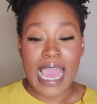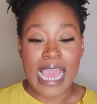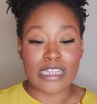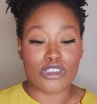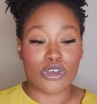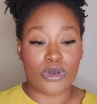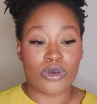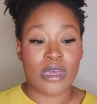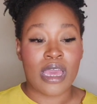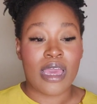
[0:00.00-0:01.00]
And so
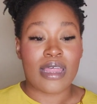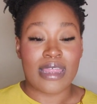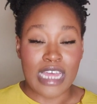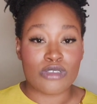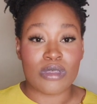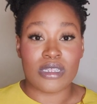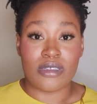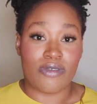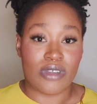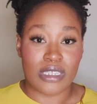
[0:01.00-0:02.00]
that's where the
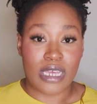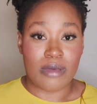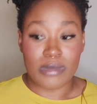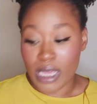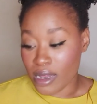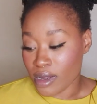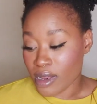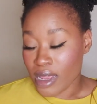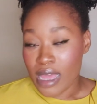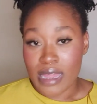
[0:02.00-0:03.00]
difference comes in.
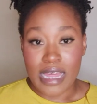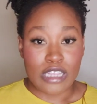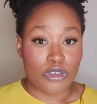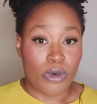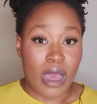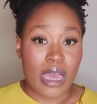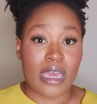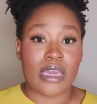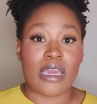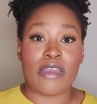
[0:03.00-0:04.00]
That's
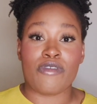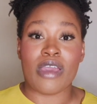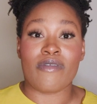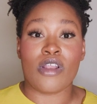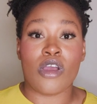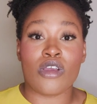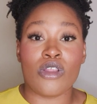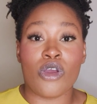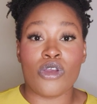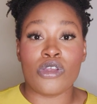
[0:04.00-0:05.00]
why if you have a longer
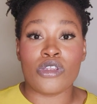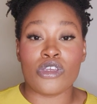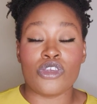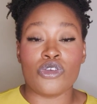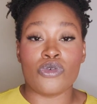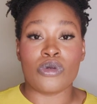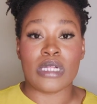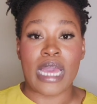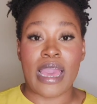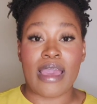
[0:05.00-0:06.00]
loan, you'll
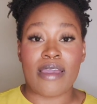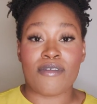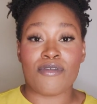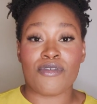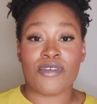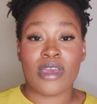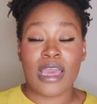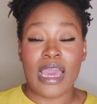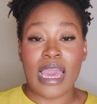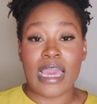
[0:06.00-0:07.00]
have
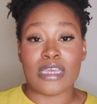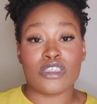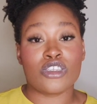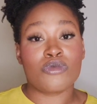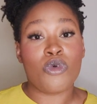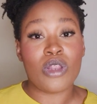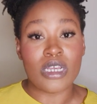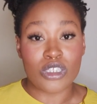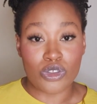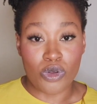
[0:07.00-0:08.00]
a smaller
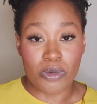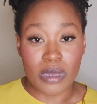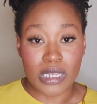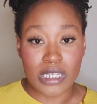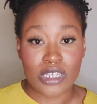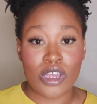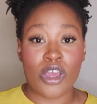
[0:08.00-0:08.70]
installment